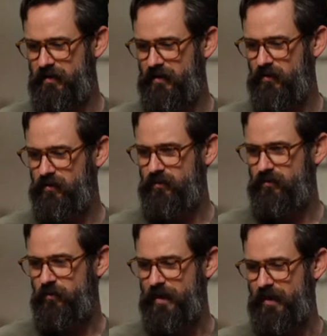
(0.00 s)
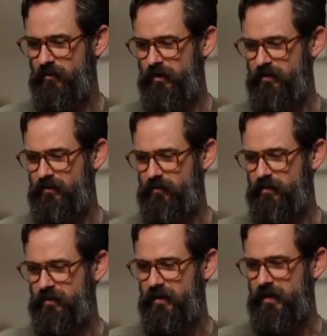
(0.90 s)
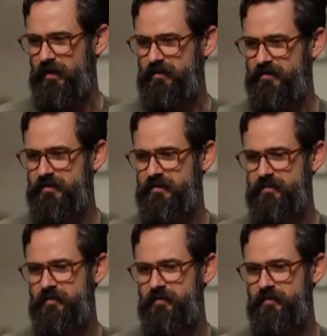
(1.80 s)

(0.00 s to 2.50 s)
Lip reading: color of the background realized